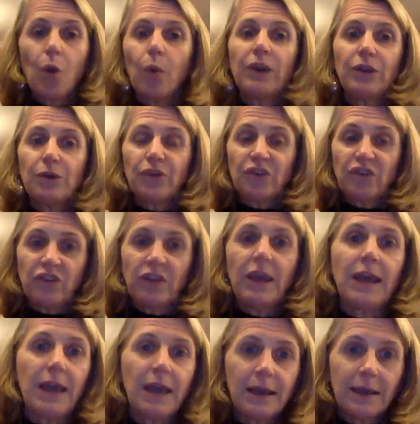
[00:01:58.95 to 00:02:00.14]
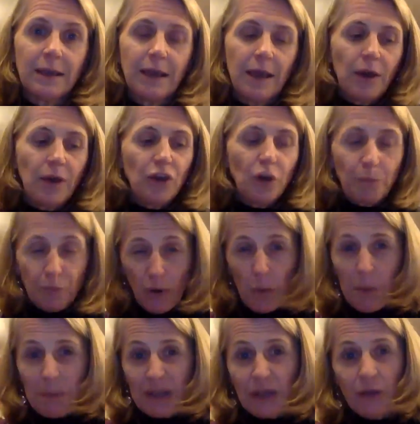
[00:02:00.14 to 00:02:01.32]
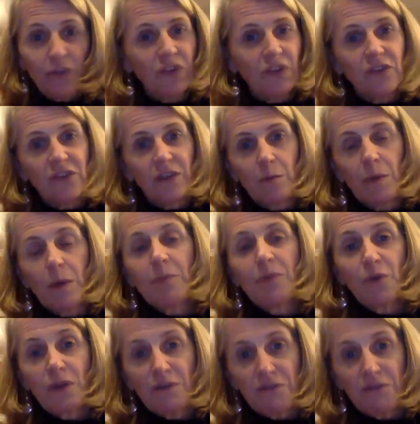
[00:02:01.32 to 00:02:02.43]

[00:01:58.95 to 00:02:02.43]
When you're singing, you're probably using somewhere between